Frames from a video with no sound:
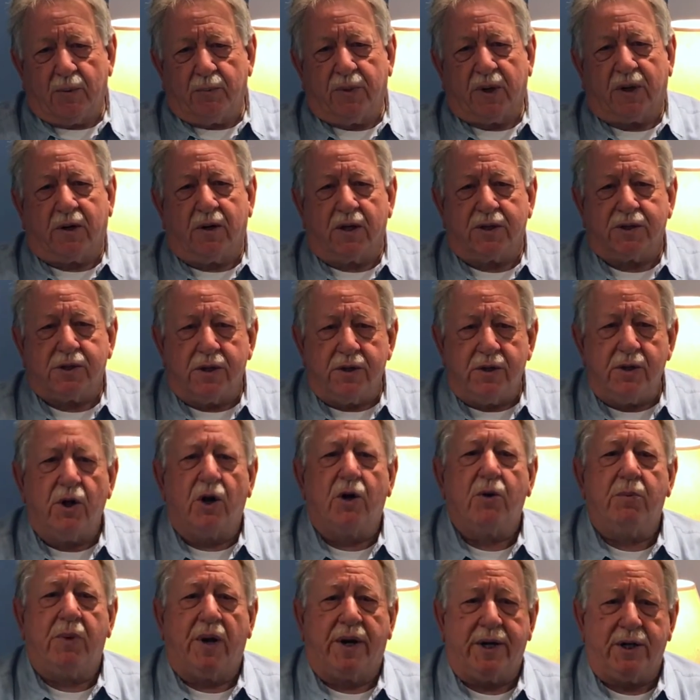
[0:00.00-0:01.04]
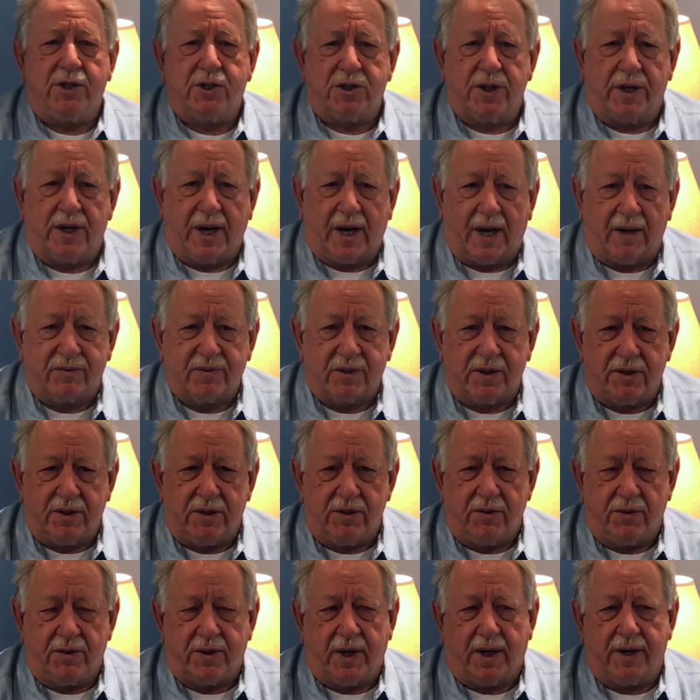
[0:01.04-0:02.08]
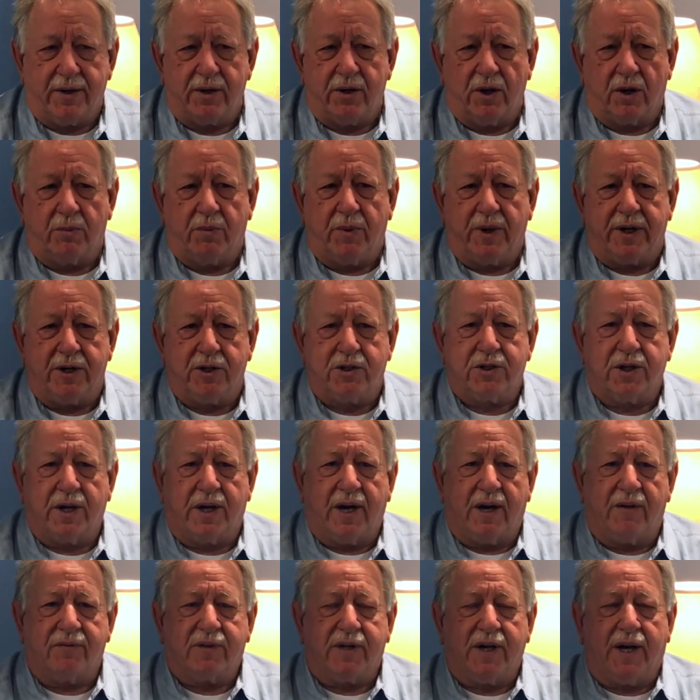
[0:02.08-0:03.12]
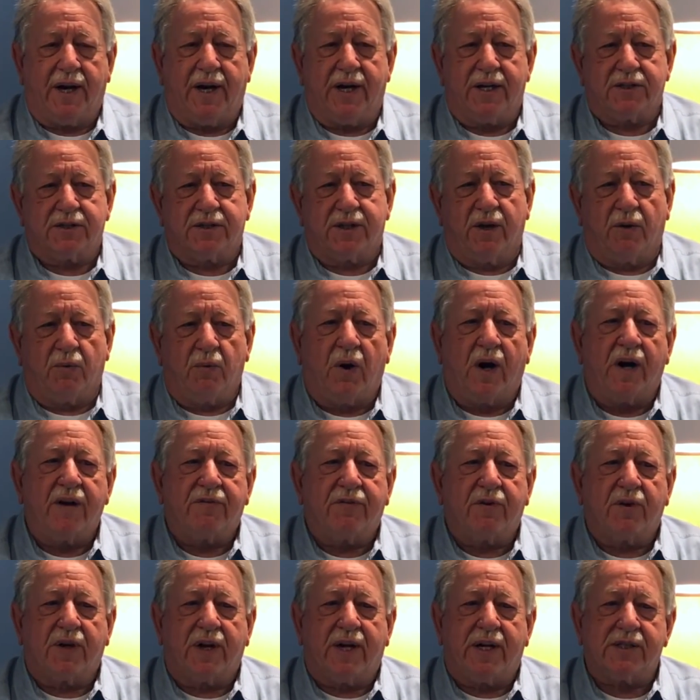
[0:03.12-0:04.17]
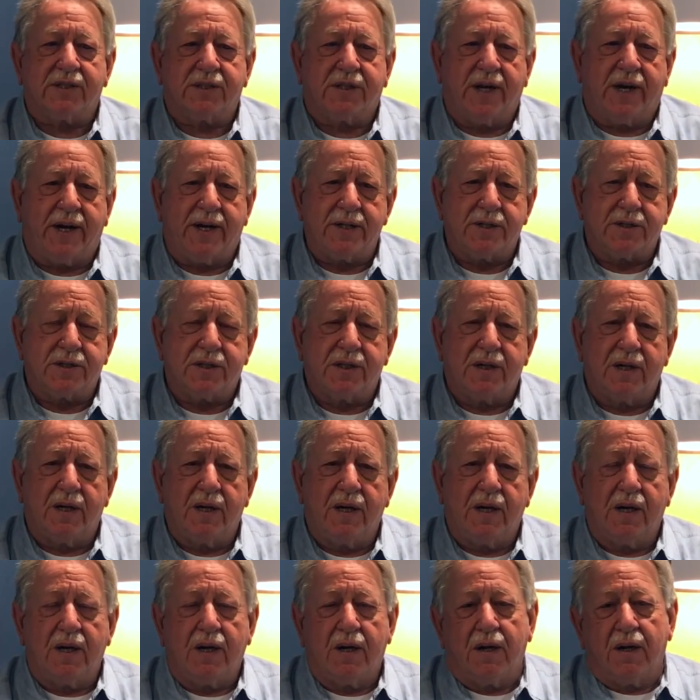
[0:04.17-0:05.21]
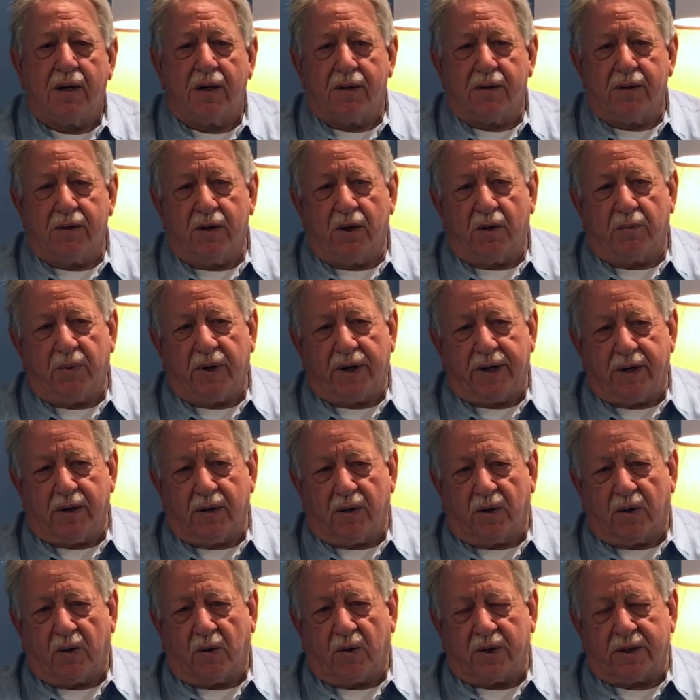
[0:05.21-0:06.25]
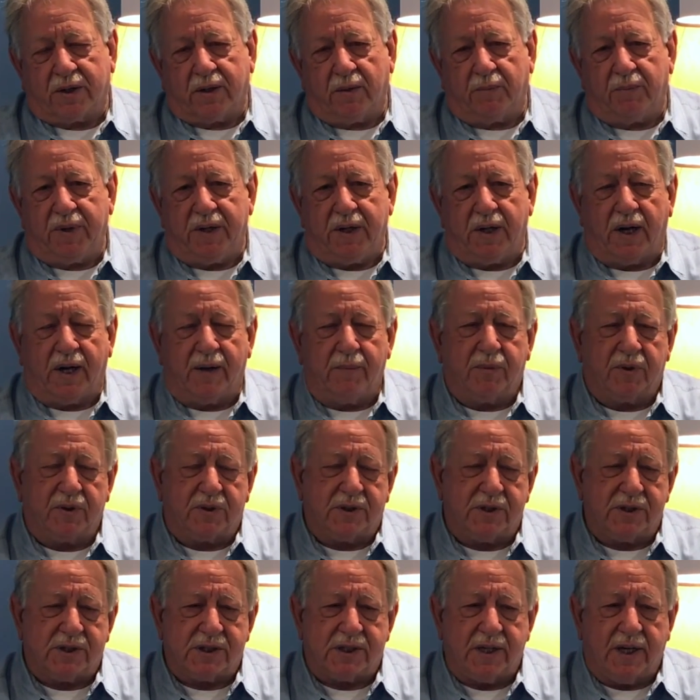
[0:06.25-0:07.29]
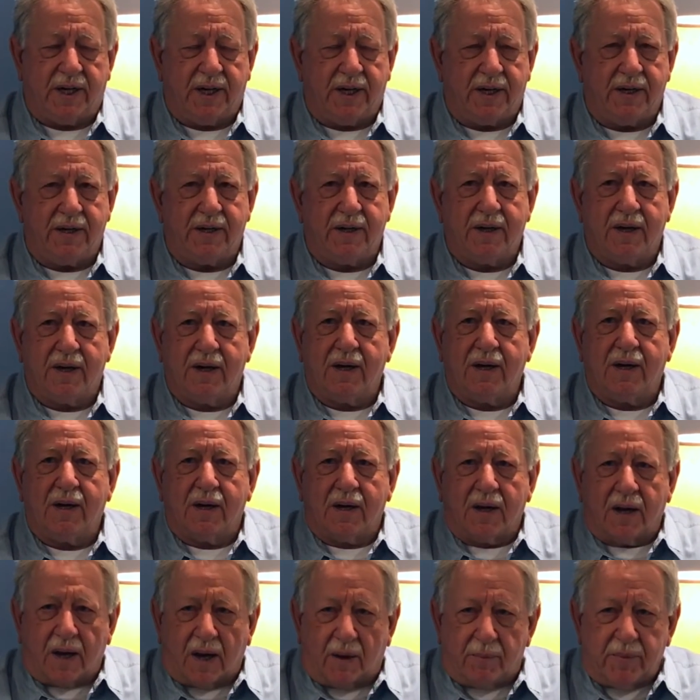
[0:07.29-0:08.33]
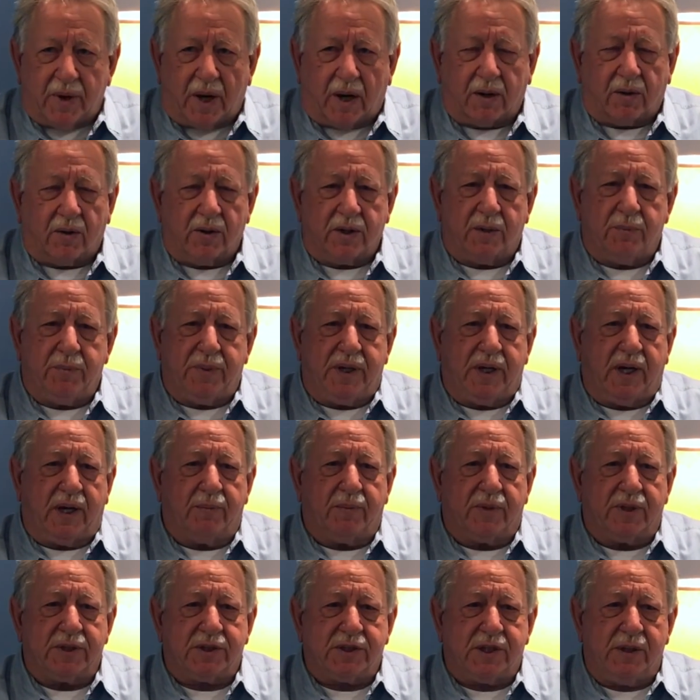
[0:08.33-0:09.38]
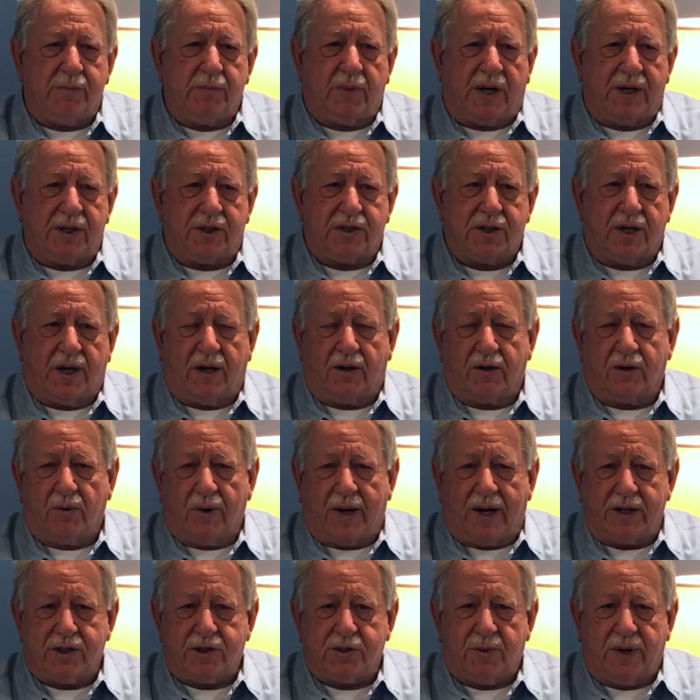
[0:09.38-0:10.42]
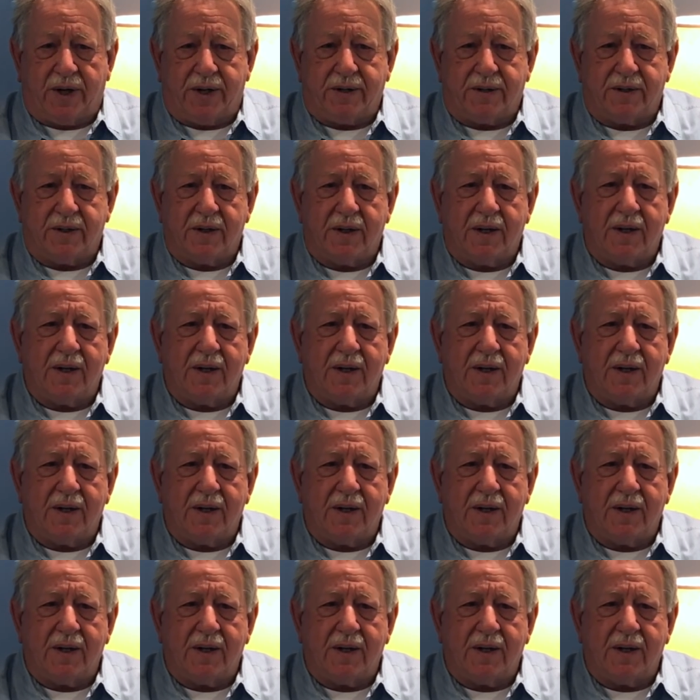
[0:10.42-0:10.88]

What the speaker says: Because nobody should have to do that. Nobody should have to ask their wife for a last dance. Nobody ought to be able to say, I'm not going to be able to see my child graduate.